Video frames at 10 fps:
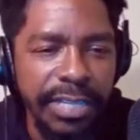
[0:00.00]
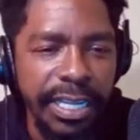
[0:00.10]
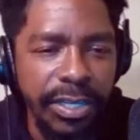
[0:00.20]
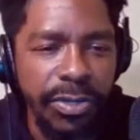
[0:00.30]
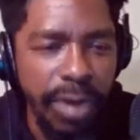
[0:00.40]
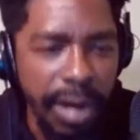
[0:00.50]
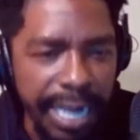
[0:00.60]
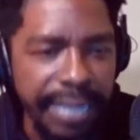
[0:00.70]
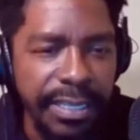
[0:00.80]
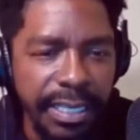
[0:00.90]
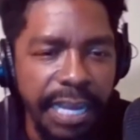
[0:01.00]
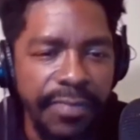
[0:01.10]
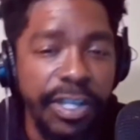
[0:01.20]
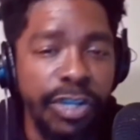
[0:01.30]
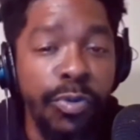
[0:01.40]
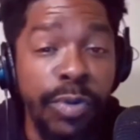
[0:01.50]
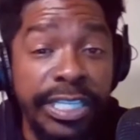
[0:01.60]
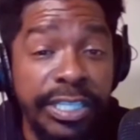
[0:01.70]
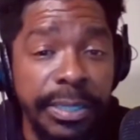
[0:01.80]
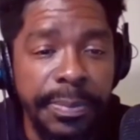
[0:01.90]
that you are at the level and you
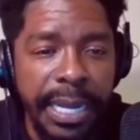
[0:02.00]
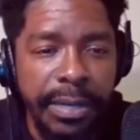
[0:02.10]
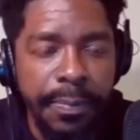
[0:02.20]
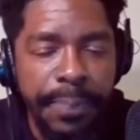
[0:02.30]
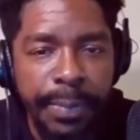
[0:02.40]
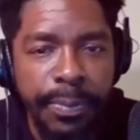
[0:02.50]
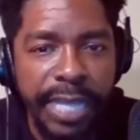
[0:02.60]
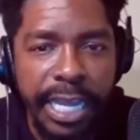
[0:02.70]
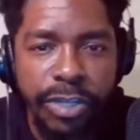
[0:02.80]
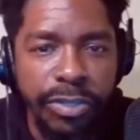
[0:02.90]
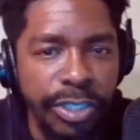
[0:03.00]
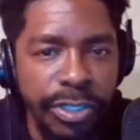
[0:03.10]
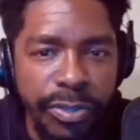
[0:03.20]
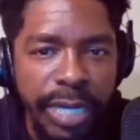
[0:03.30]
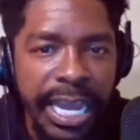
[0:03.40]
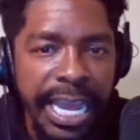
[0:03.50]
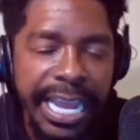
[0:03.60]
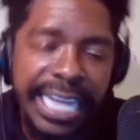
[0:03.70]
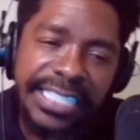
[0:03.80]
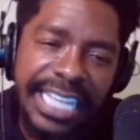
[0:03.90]
reach the amount of people that you do,
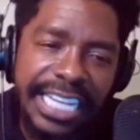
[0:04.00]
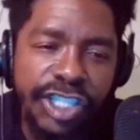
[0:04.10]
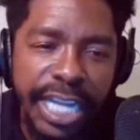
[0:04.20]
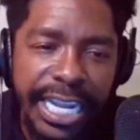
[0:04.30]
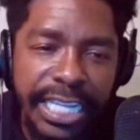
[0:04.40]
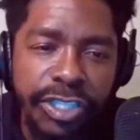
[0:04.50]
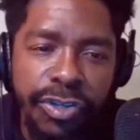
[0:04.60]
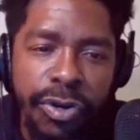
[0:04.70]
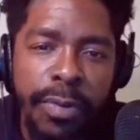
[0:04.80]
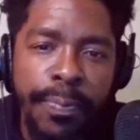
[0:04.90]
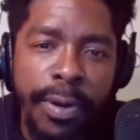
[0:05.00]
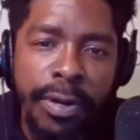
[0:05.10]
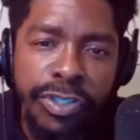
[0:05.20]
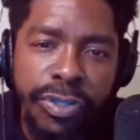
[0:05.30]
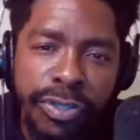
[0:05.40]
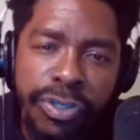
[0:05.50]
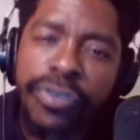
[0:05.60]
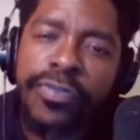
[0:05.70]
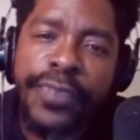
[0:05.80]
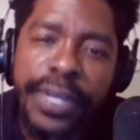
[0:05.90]
has that changed your approach, or do
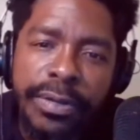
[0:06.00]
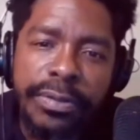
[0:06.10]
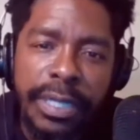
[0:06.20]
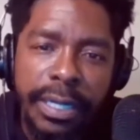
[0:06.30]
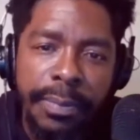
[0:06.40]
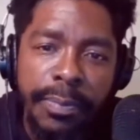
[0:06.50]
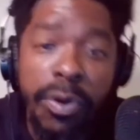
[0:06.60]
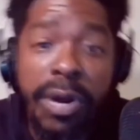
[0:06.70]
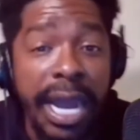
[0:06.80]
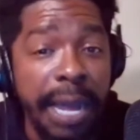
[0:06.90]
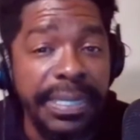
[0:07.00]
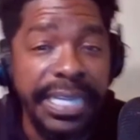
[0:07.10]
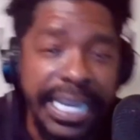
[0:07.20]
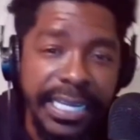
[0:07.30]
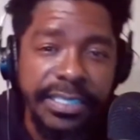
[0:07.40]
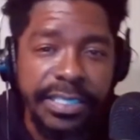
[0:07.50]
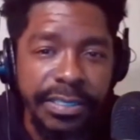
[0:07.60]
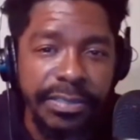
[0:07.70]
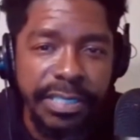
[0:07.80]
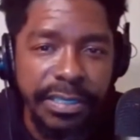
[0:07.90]
you feel more obligated
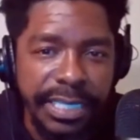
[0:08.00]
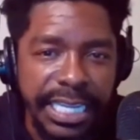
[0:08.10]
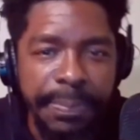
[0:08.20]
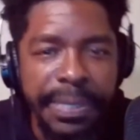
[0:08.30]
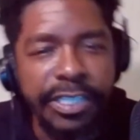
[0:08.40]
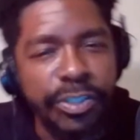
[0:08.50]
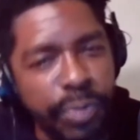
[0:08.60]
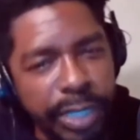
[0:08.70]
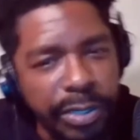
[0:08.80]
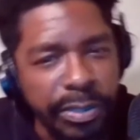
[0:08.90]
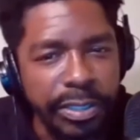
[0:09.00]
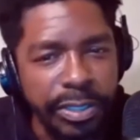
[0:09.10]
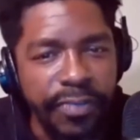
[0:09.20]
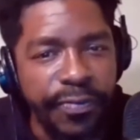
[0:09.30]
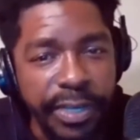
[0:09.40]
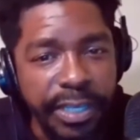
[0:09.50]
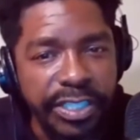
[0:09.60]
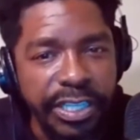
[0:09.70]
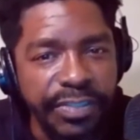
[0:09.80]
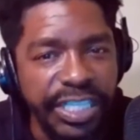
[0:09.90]
to keep it as real, or do you feel
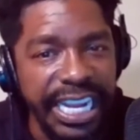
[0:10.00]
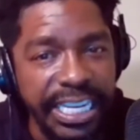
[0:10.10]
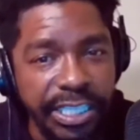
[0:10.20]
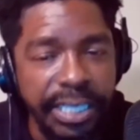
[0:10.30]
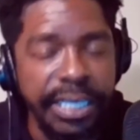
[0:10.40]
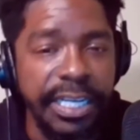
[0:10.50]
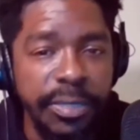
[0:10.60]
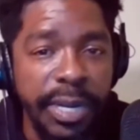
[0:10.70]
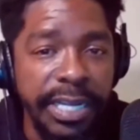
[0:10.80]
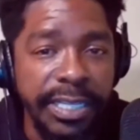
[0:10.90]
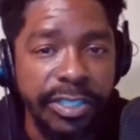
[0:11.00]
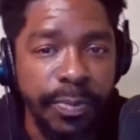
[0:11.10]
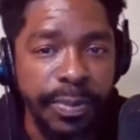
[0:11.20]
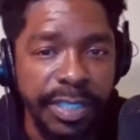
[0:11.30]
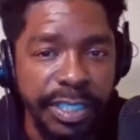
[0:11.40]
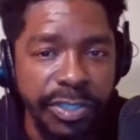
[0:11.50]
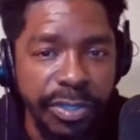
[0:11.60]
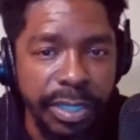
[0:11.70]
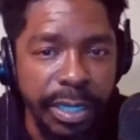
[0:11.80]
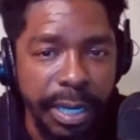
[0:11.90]
yourself changing in any way that you present
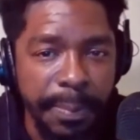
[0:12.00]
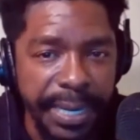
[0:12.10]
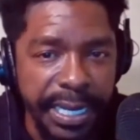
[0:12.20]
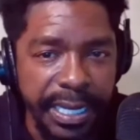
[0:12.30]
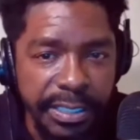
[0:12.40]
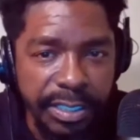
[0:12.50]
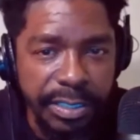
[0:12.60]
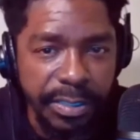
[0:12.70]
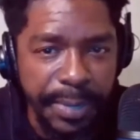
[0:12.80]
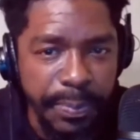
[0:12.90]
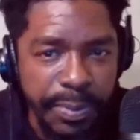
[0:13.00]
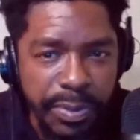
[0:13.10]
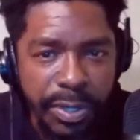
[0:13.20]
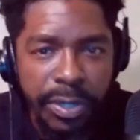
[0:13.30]
your opinions to people?